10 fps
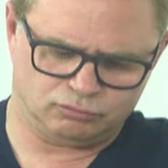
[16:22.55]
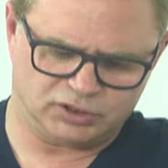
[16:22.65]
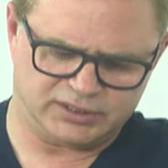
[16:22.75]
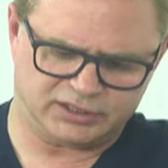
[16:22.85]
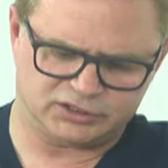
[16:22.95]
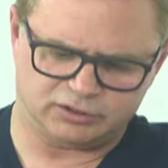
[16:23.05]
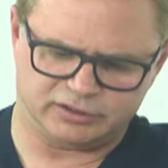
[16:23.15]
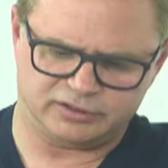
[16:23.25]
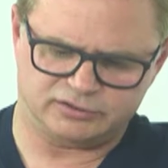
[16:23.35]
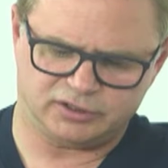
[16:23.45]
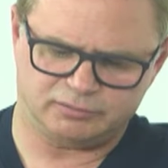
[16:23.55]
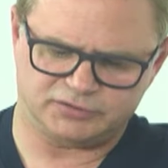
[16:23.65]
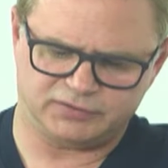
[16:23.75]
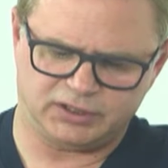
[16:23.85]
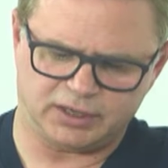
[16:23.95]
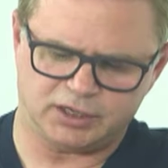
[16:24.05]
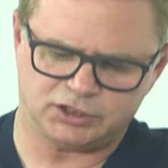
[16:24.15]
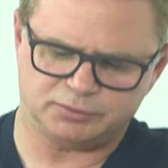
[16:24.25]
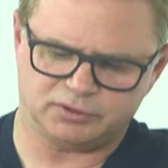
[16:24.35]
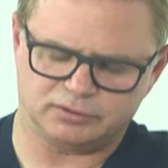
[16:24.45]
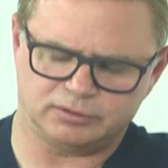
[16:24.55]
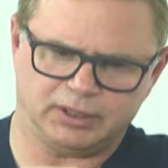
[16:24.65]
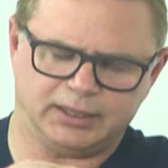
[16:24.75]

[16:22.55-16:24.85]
the next slide in terms of engagement,